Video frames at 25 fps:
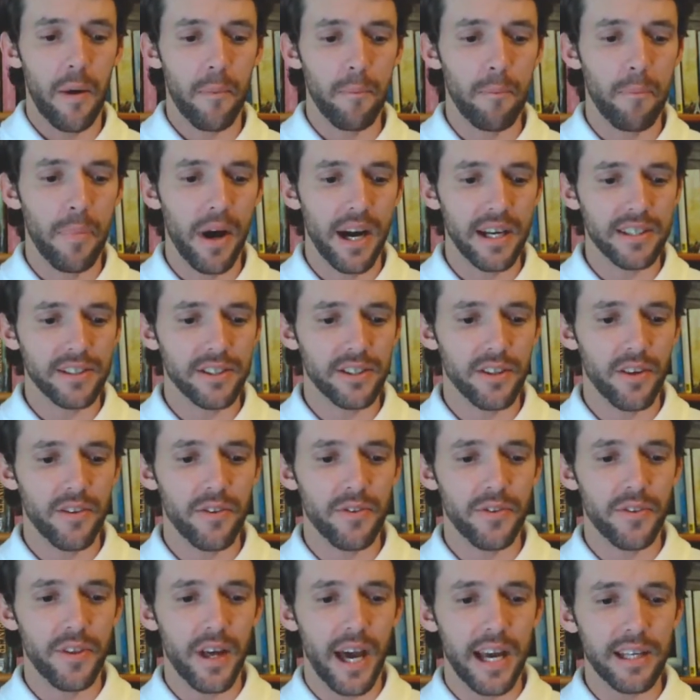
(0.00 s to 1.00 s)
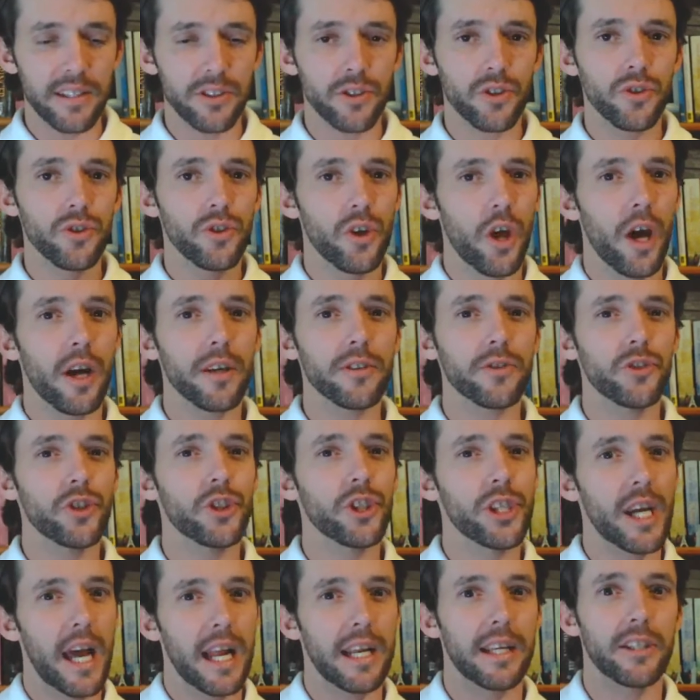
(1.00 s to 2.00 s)
But that's not
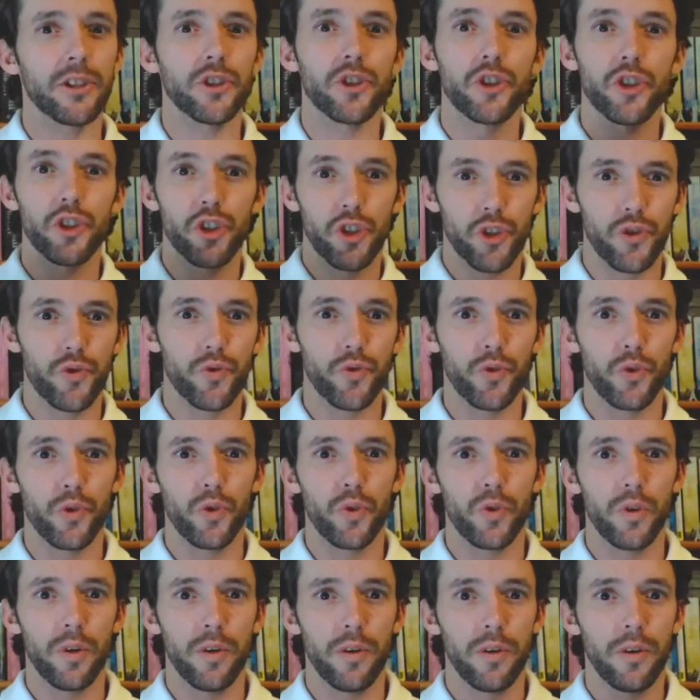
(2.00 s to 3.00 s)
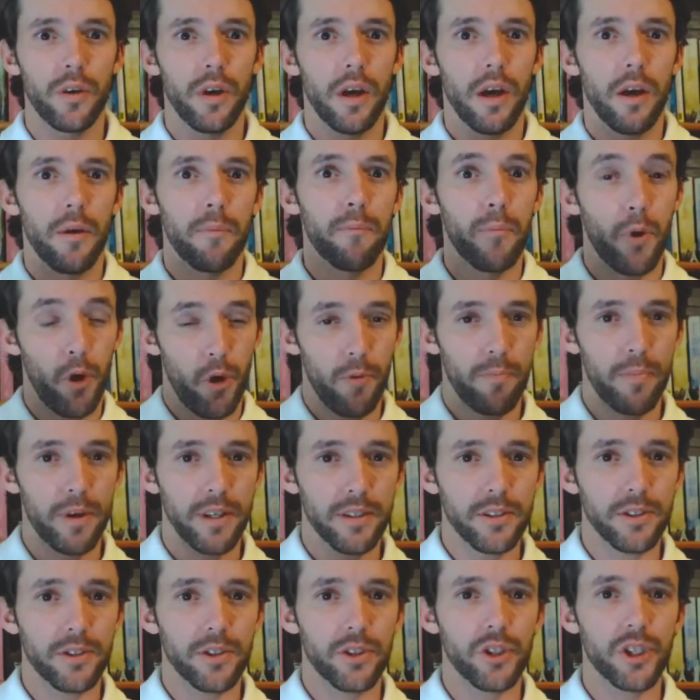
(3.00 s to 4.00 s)
Shallan's true
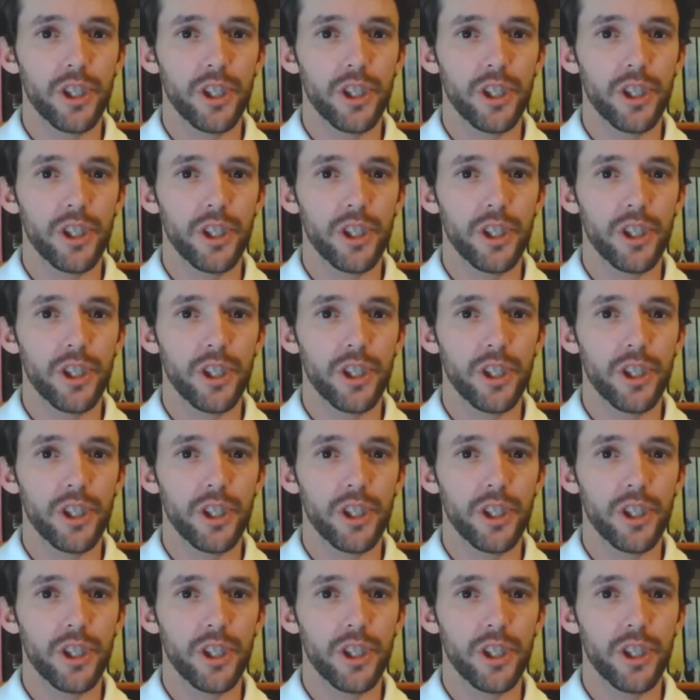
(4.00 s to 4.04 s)
purpose.